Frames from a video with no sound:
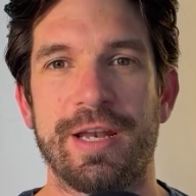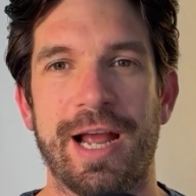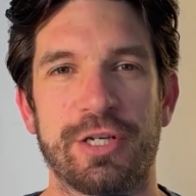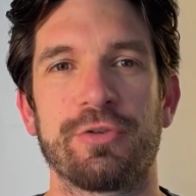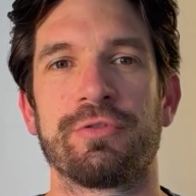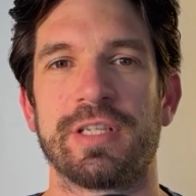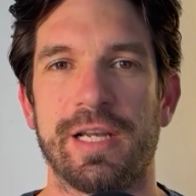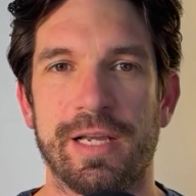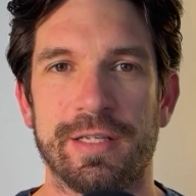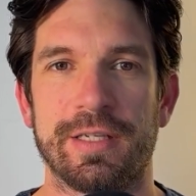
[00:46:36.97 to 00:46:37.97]
national
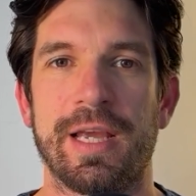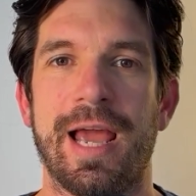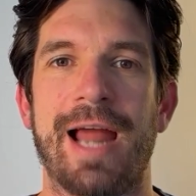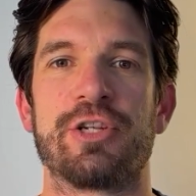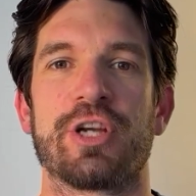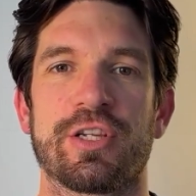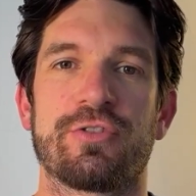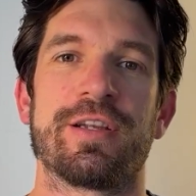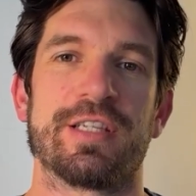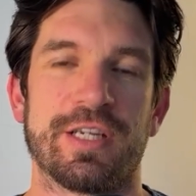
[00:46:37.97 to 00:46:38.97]
resilience, and just
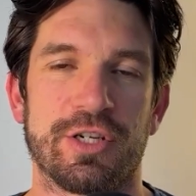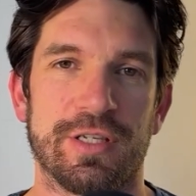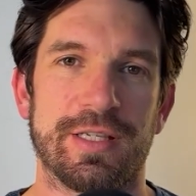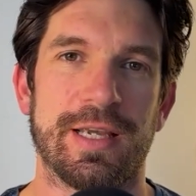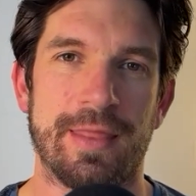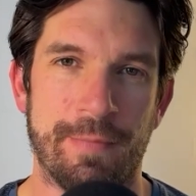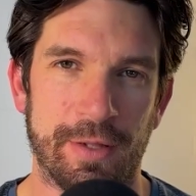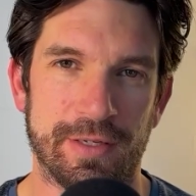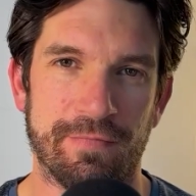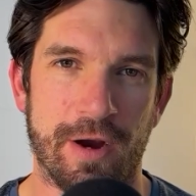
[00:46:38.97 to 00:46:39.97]
transitions in the
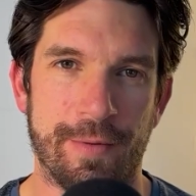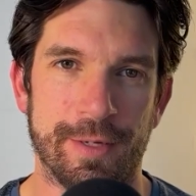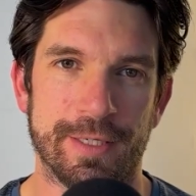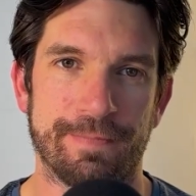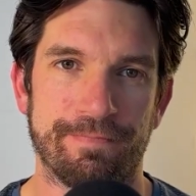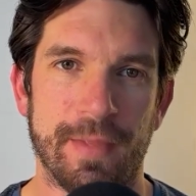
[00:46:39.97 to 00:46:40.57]
built environment.